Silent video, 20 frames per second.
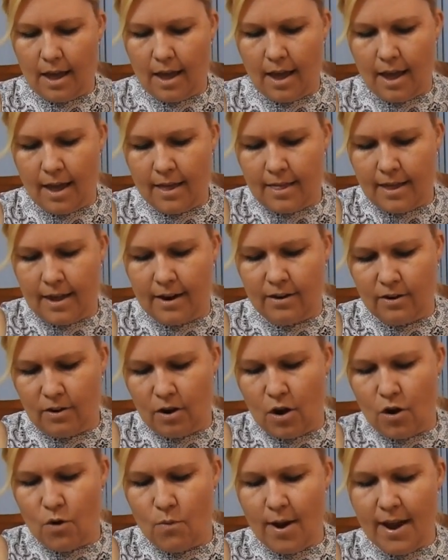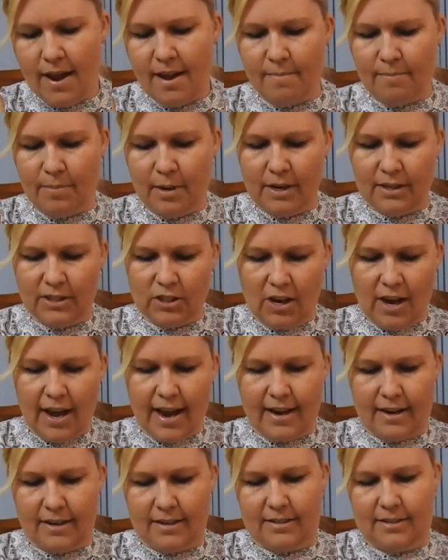and then go away and pull it
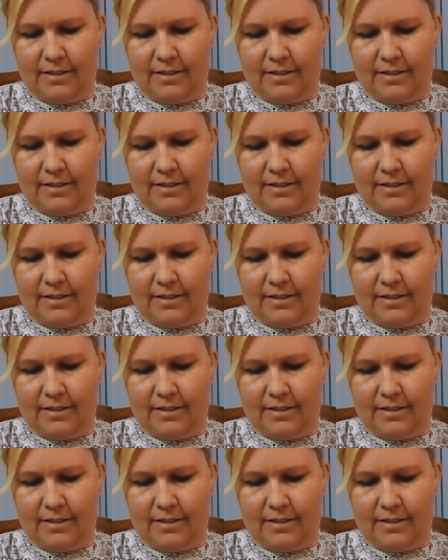tight.